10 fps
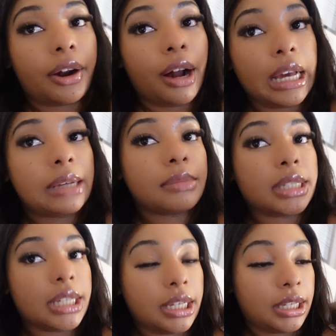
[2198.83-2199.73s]
girl i am
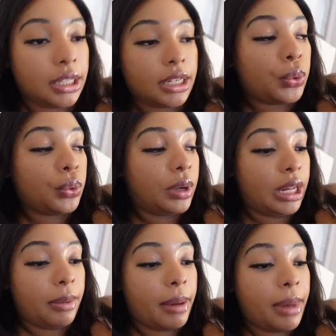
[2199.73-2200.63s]
done
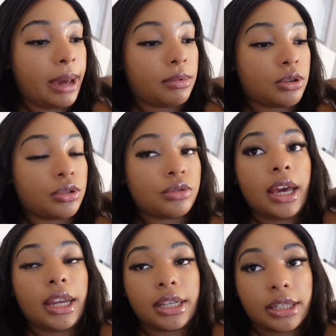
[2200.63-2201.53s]
reading my bible
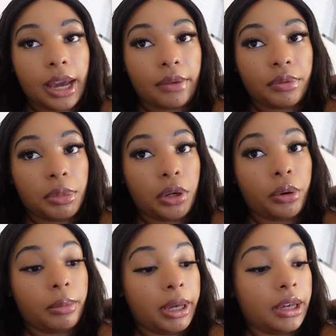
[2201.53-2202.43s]
it is time for me to go
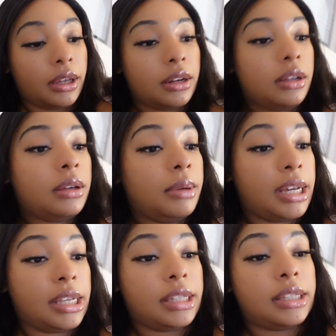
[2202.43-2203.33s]
to bed
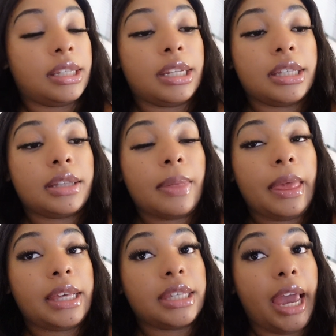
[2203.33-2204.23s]
because it is
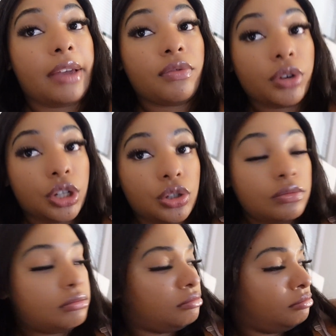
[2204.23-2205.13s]
it's 8
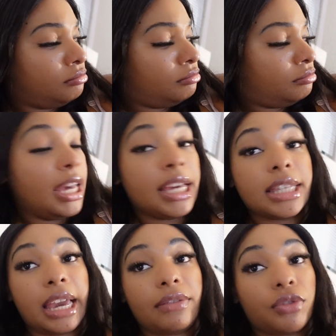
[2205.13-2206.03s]
it's
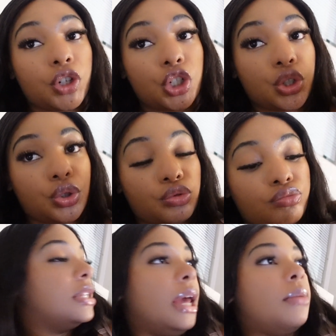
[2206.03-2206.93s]
8.42.
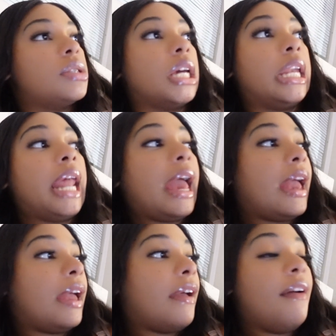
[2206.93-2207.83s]
Today was a good
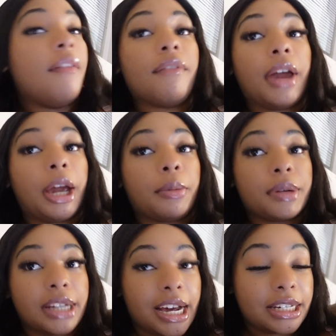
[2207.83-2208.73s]
day, very
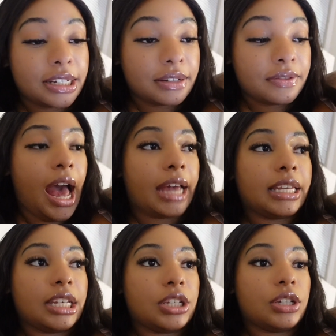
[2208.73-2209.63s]
protective. I
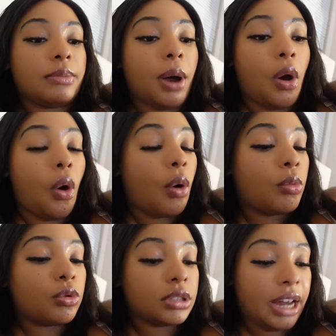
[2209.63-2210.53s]
did just about
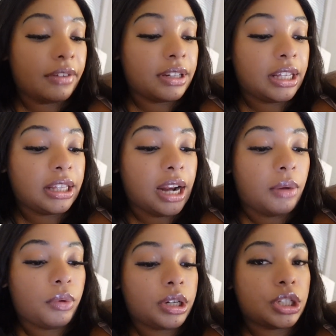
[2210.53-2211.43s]
almost everything that I
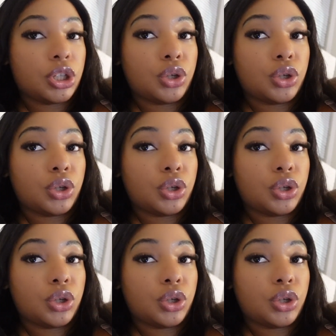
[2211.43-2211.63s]
wanted to